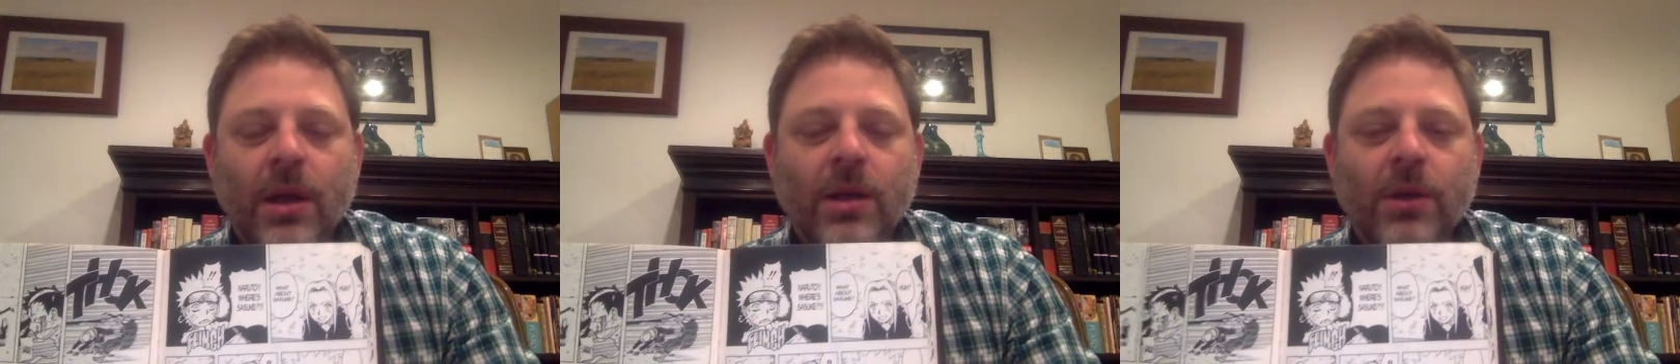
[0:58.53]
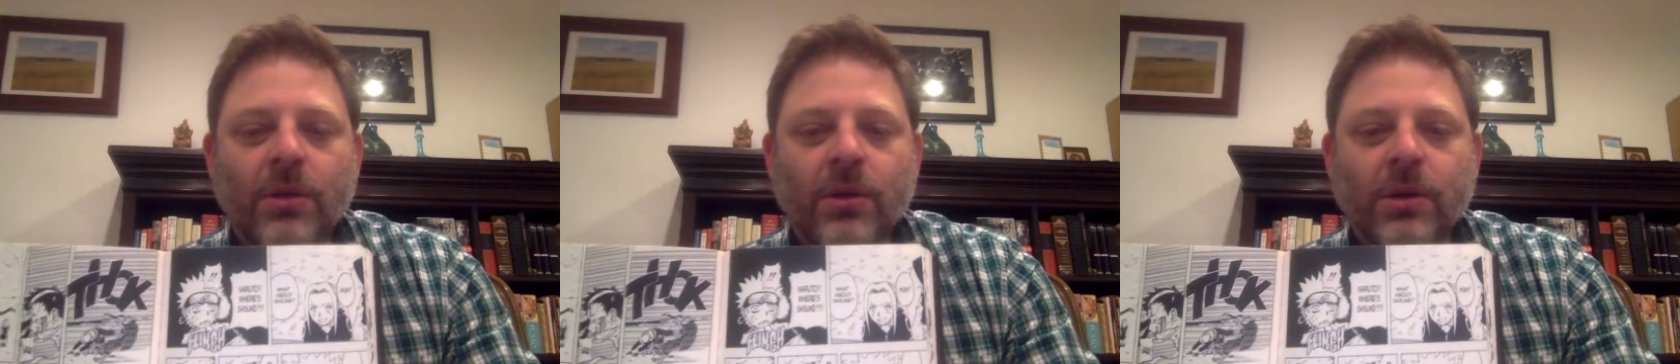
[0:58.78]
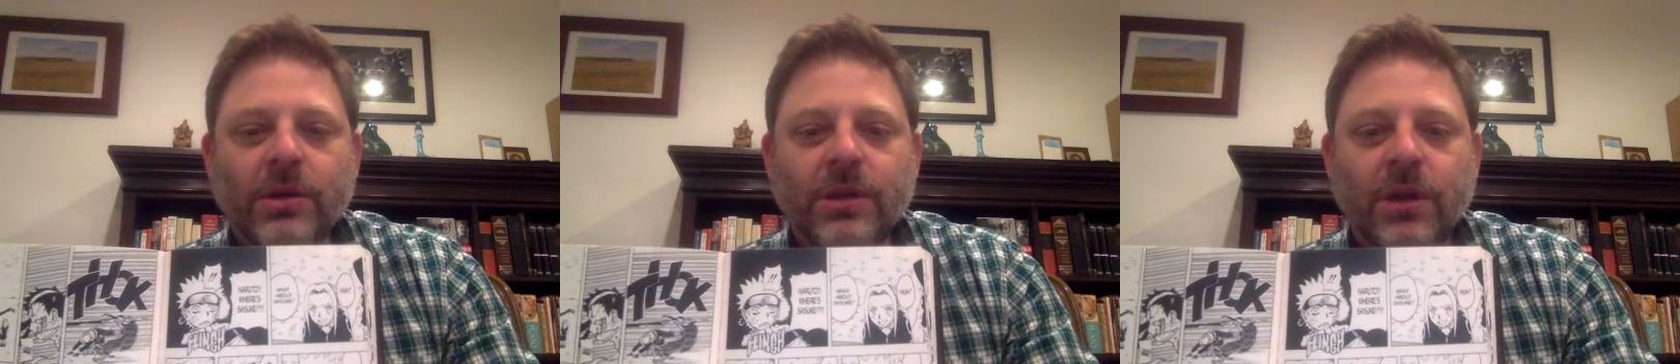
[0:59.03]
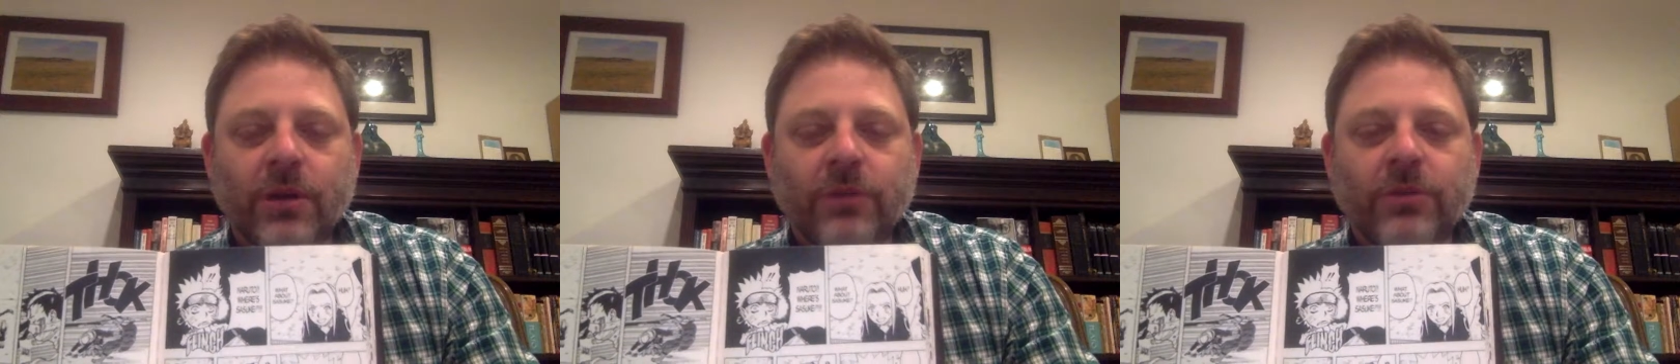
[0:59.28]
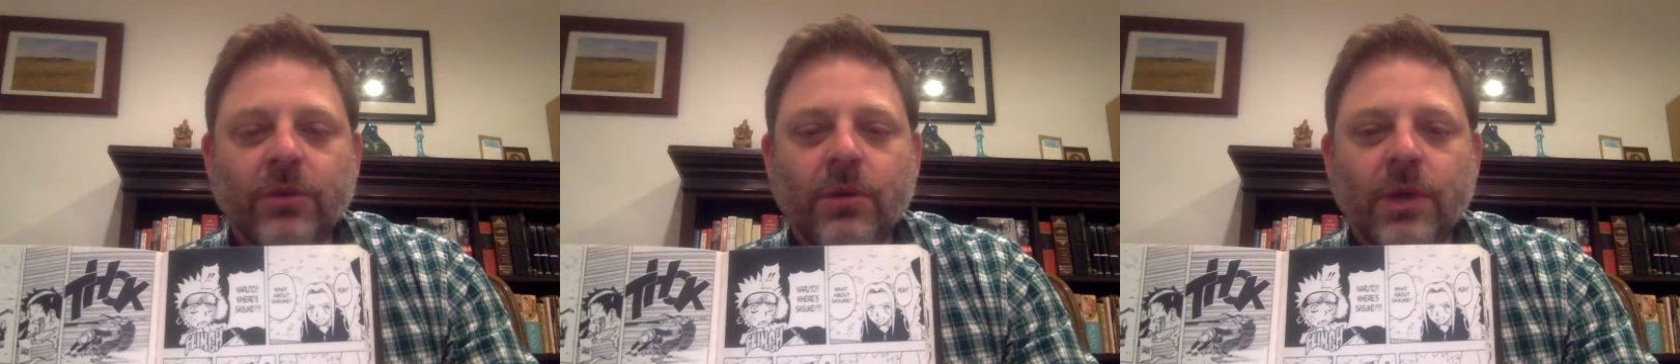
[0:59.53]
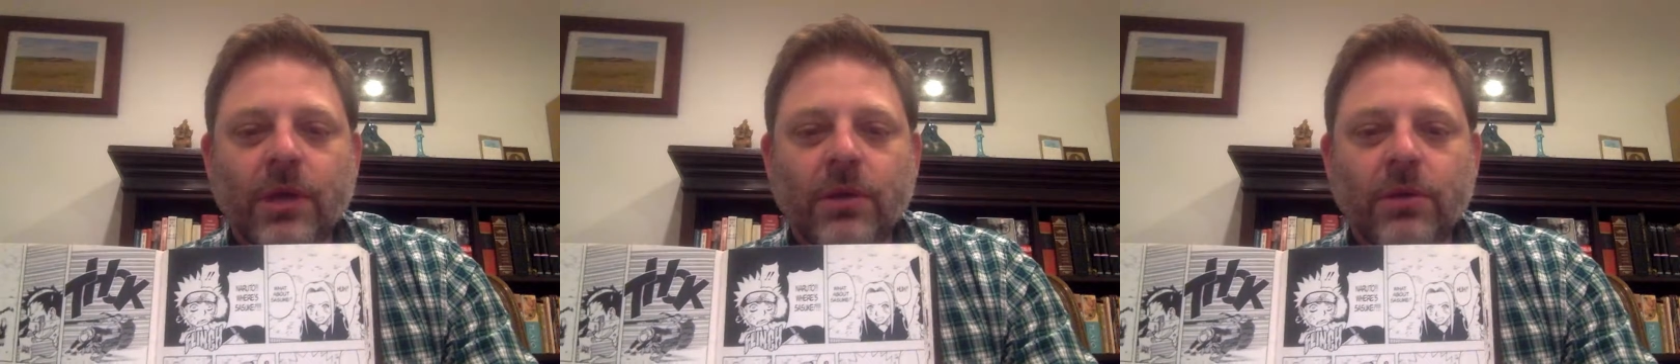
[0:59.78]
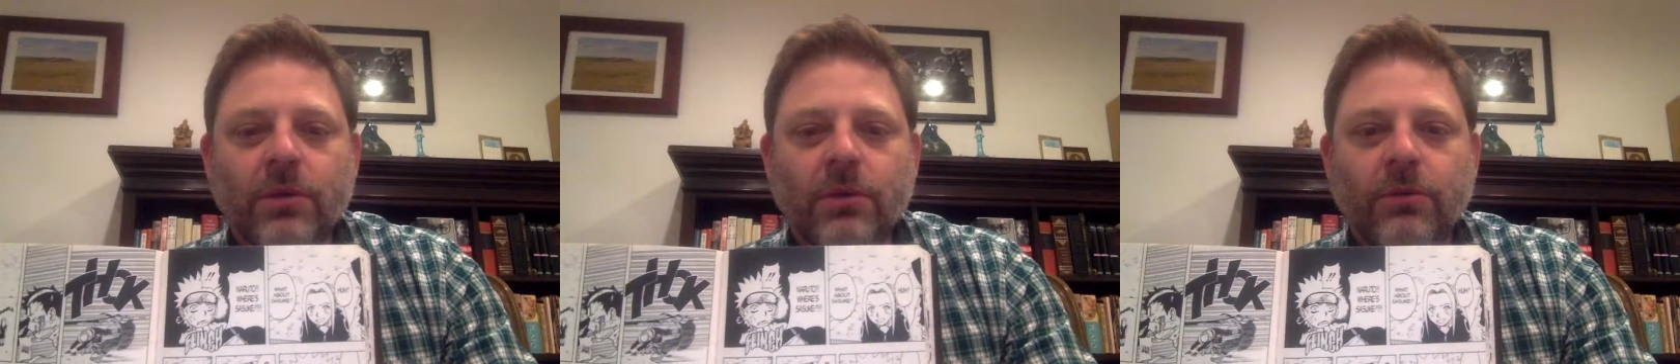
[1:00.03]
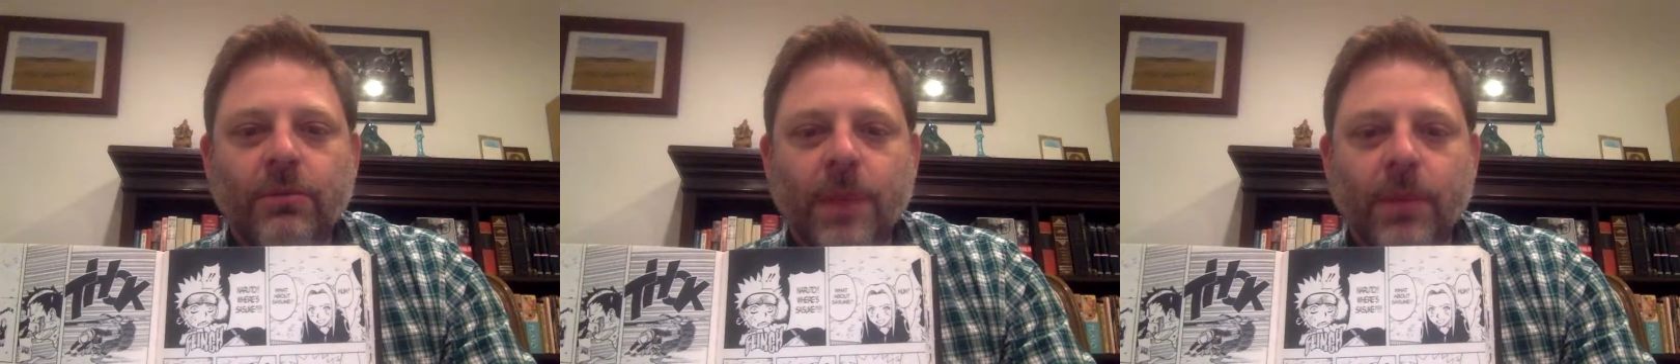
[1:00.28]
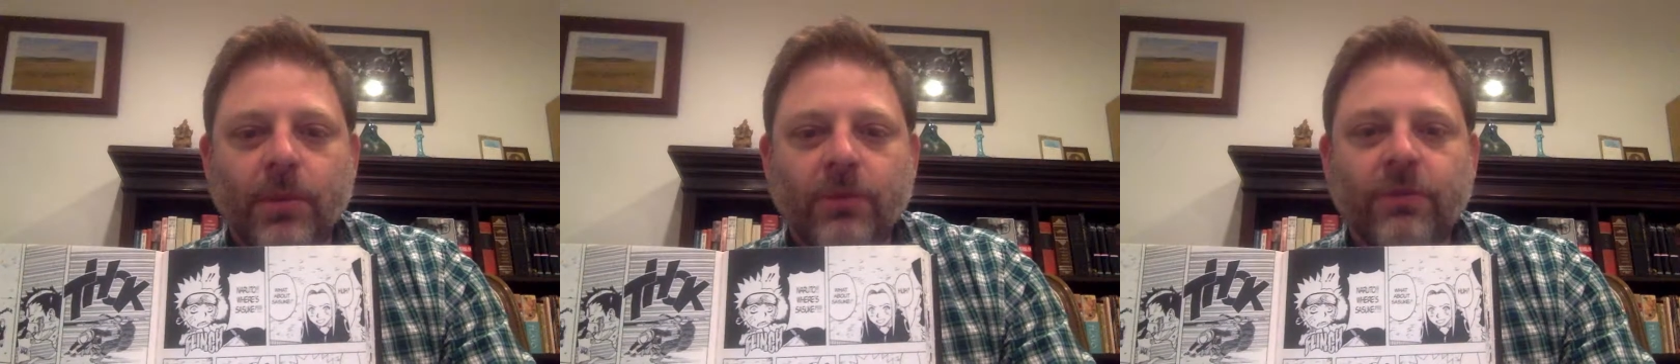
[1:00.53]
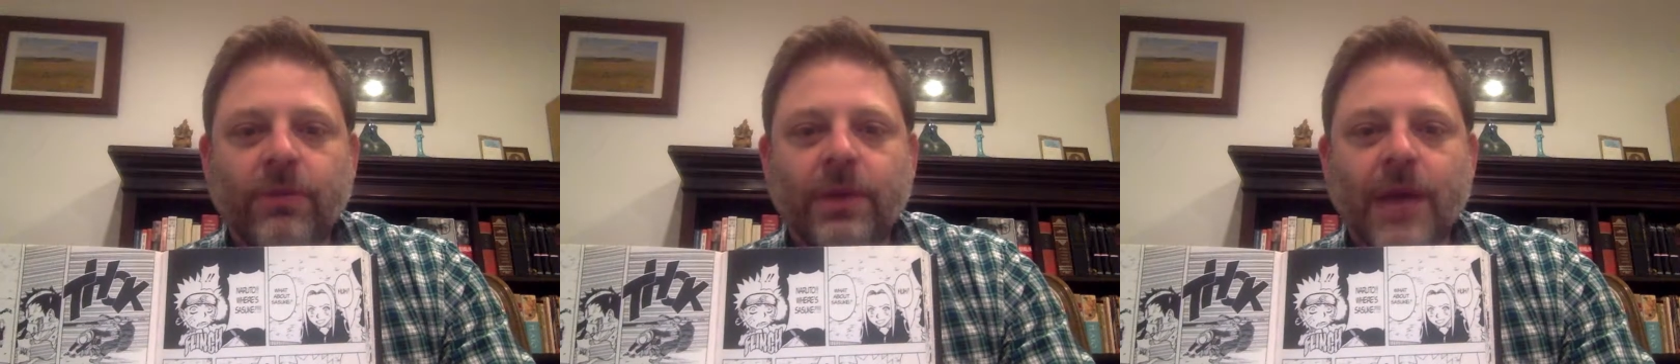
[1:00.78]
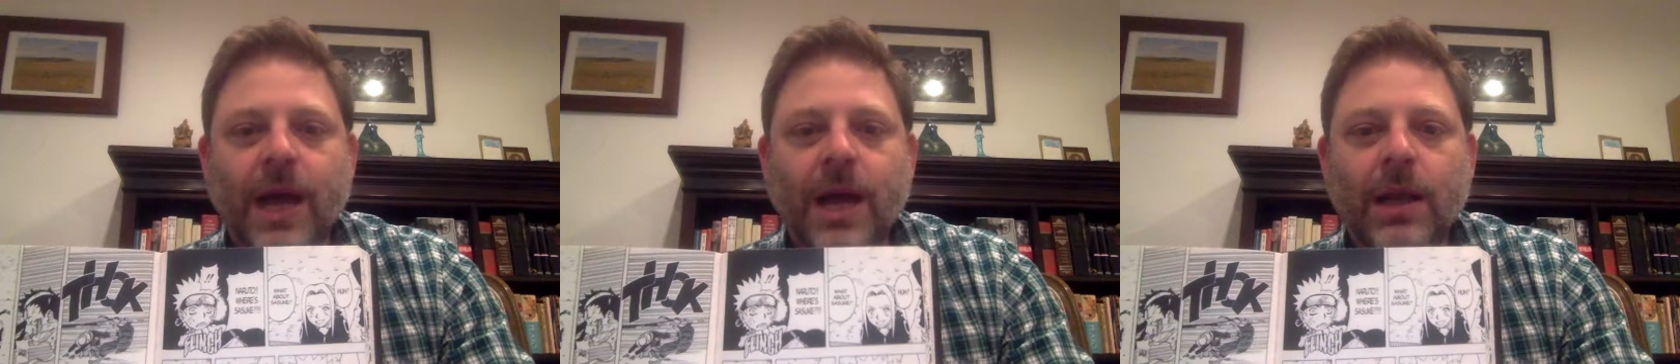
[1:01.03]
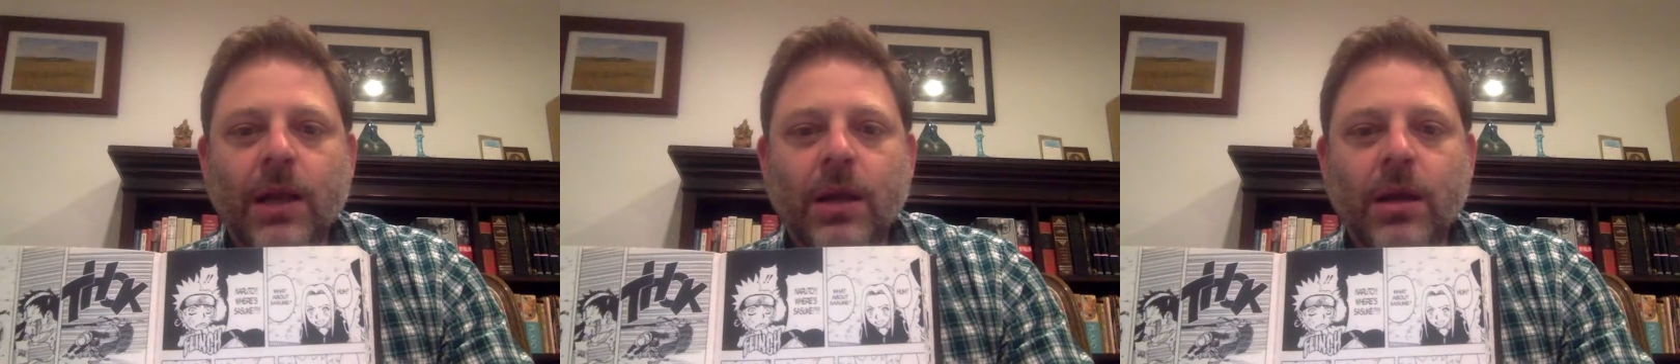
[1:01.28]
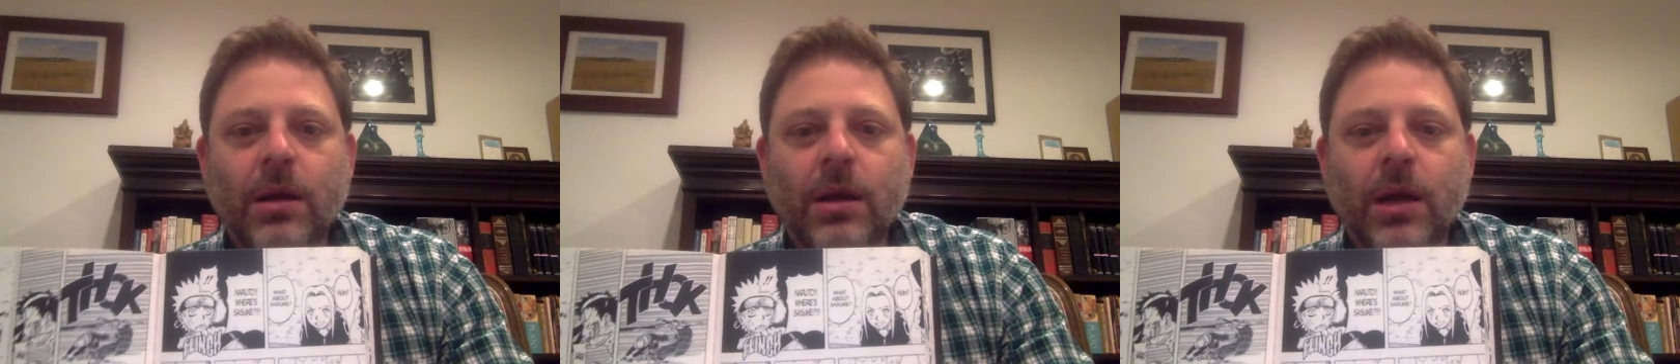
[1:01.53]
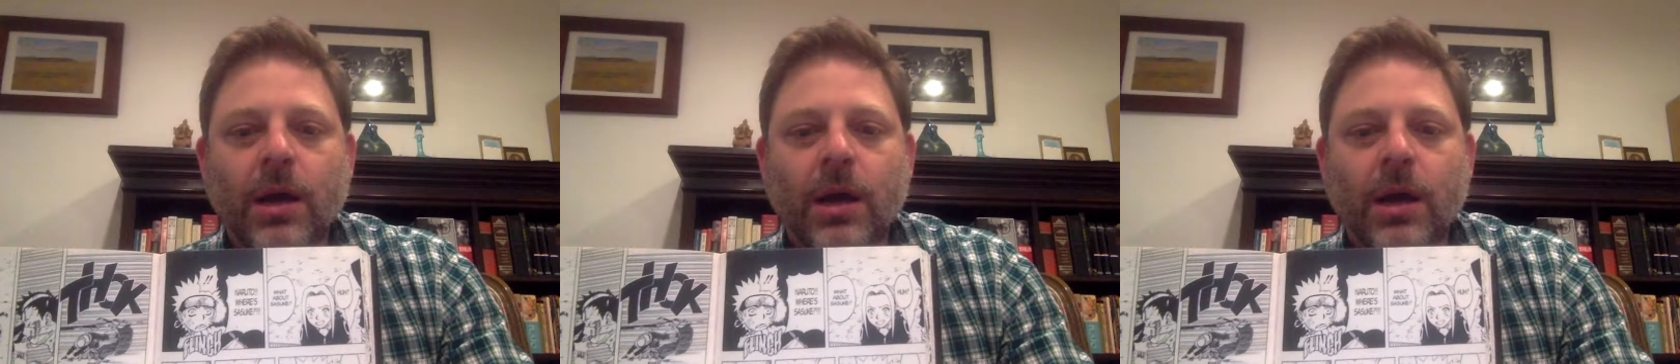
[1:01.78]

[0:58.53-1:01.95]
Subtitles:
You notice also they use bubbles for dialogue,